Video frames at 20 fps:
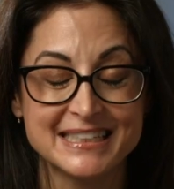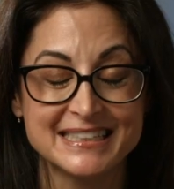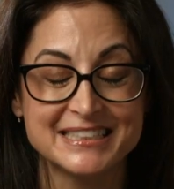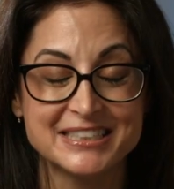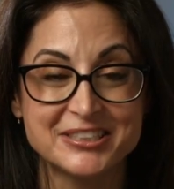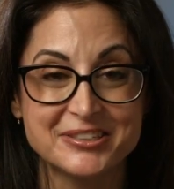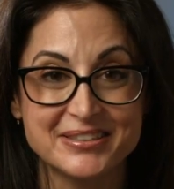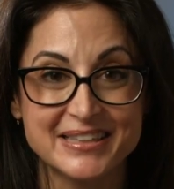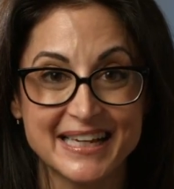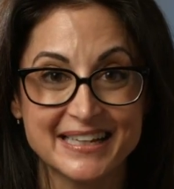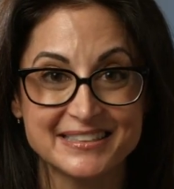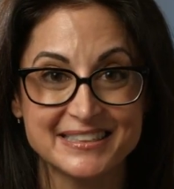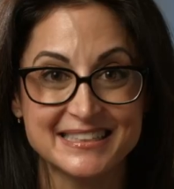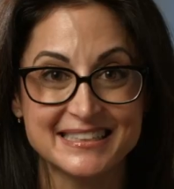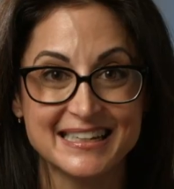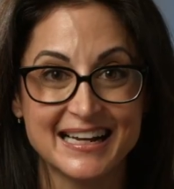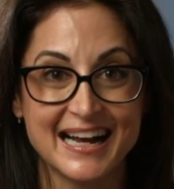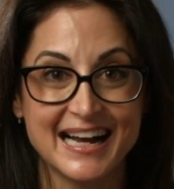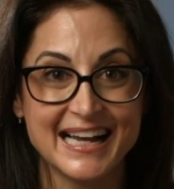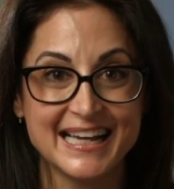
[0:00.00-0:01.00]
it in
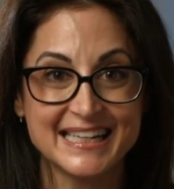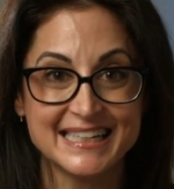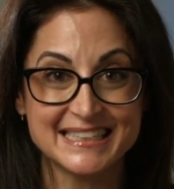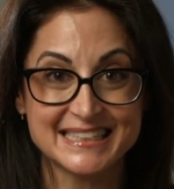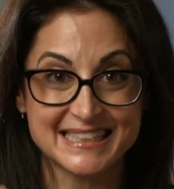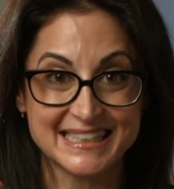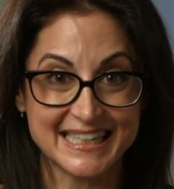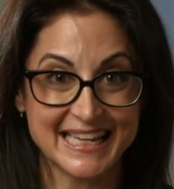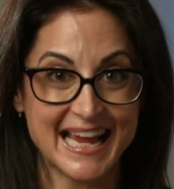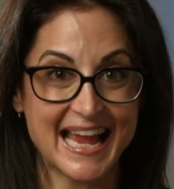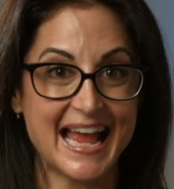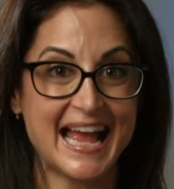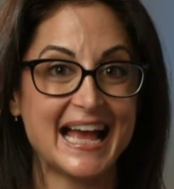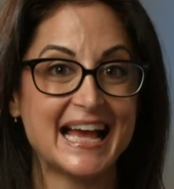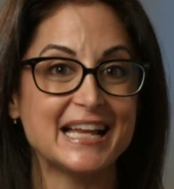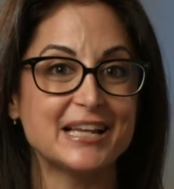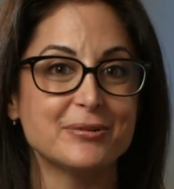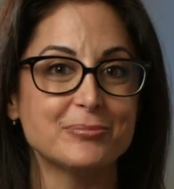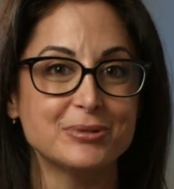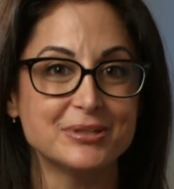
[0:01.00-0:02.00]
2009. It's the
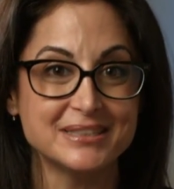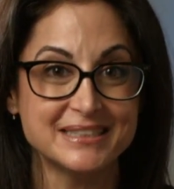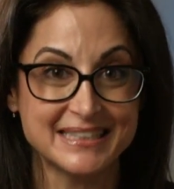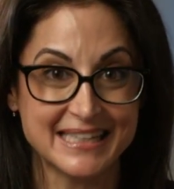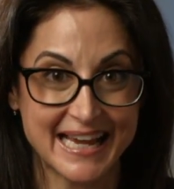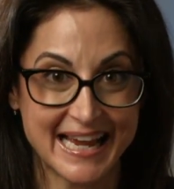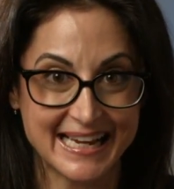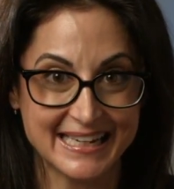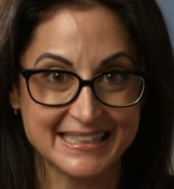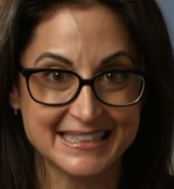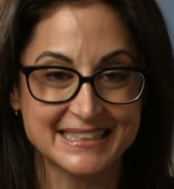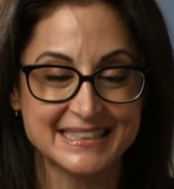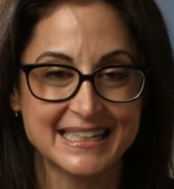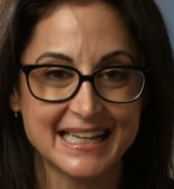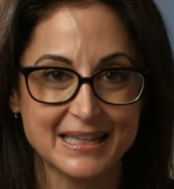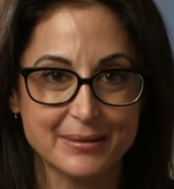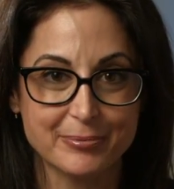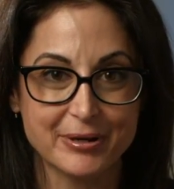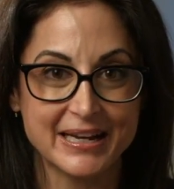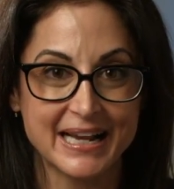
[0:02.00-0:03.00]
annual day to
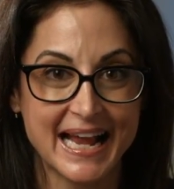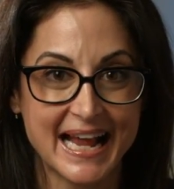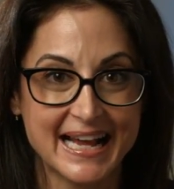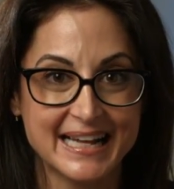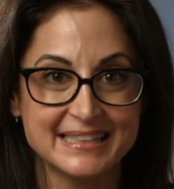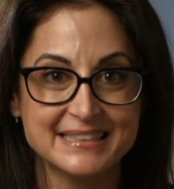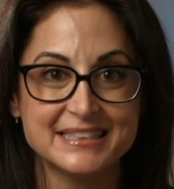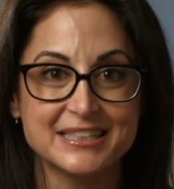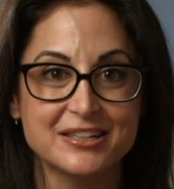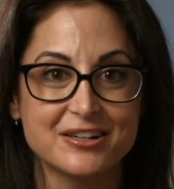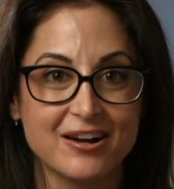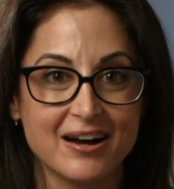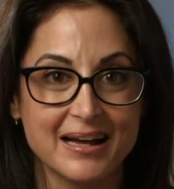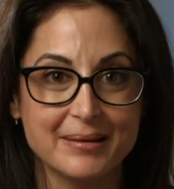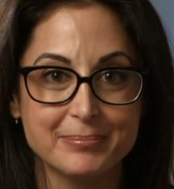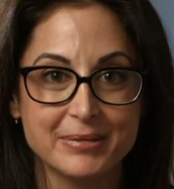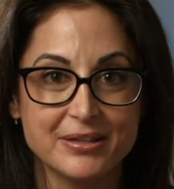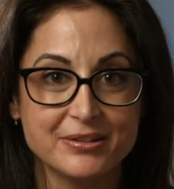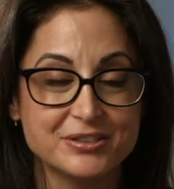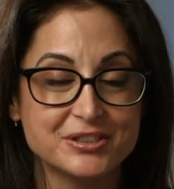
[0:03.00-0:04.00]
celebrate aunts and
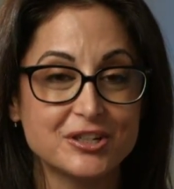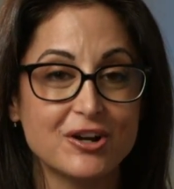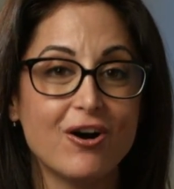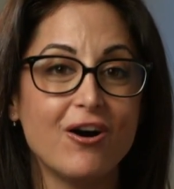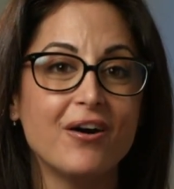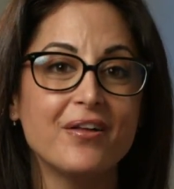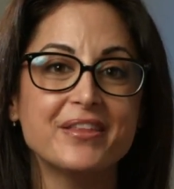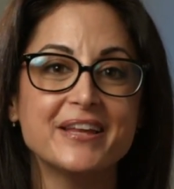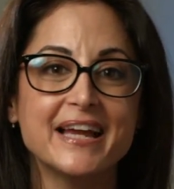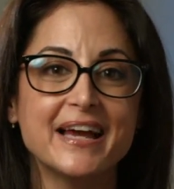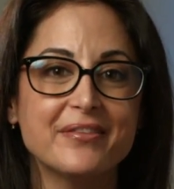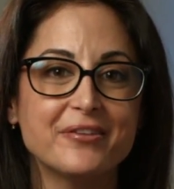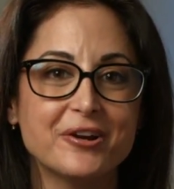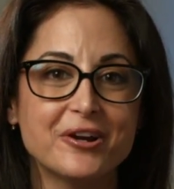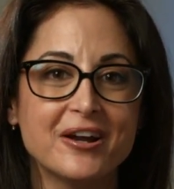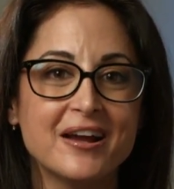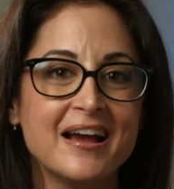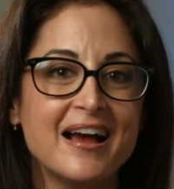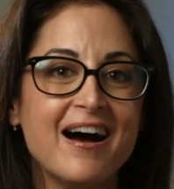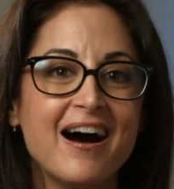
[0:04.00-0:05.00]
godmothers and all the
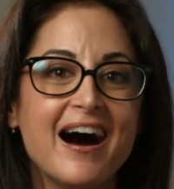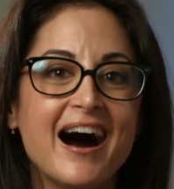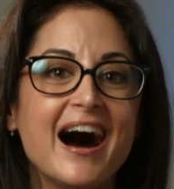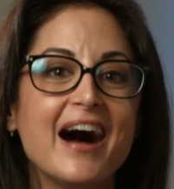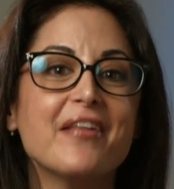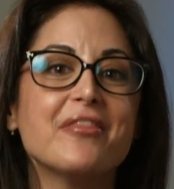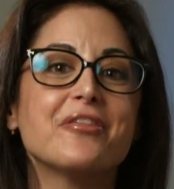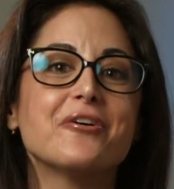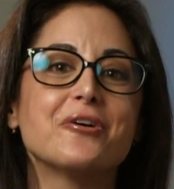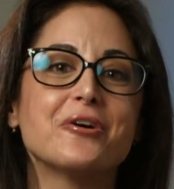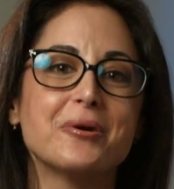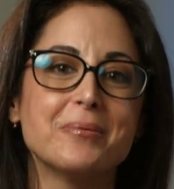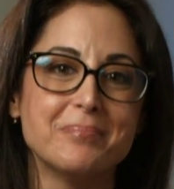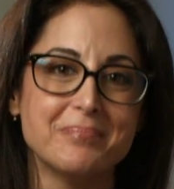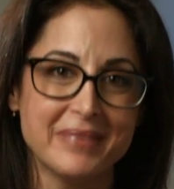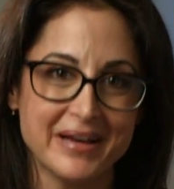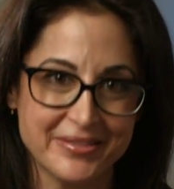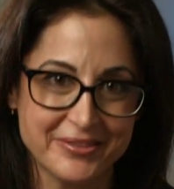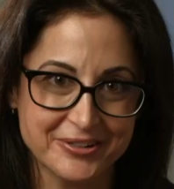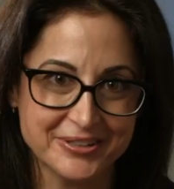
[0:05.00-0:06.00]
other
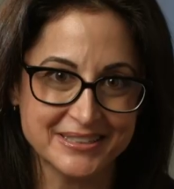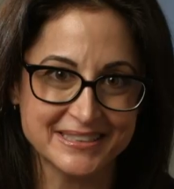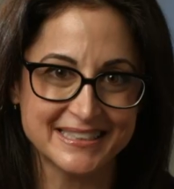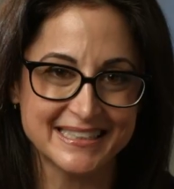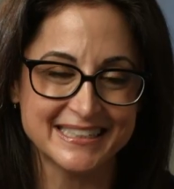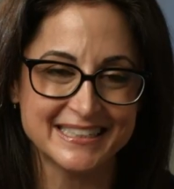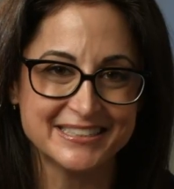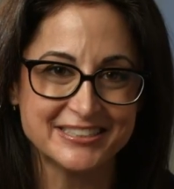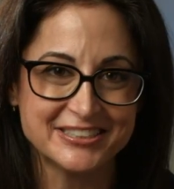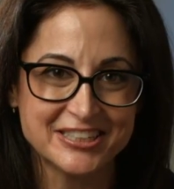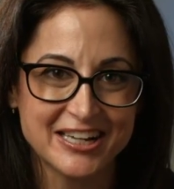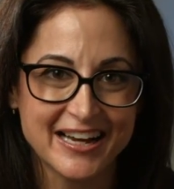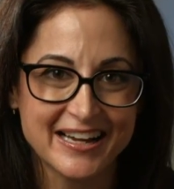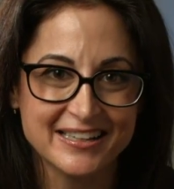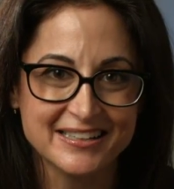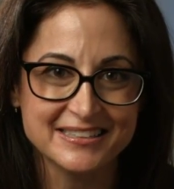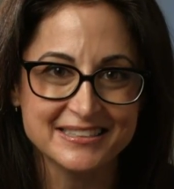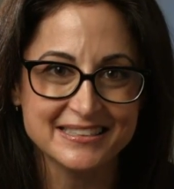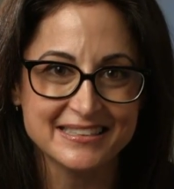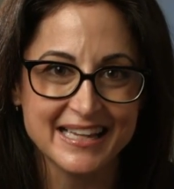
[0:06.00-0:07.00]
mothers in a
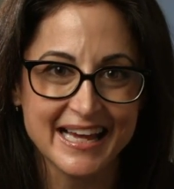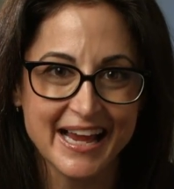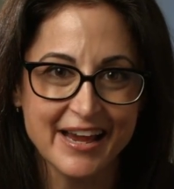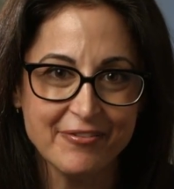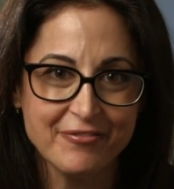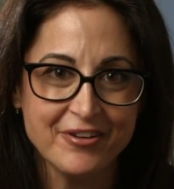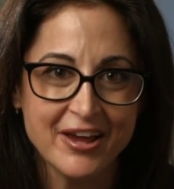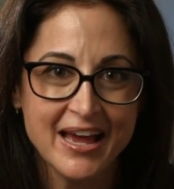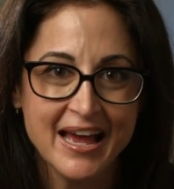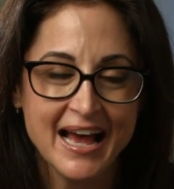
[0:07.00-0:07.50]
child's life.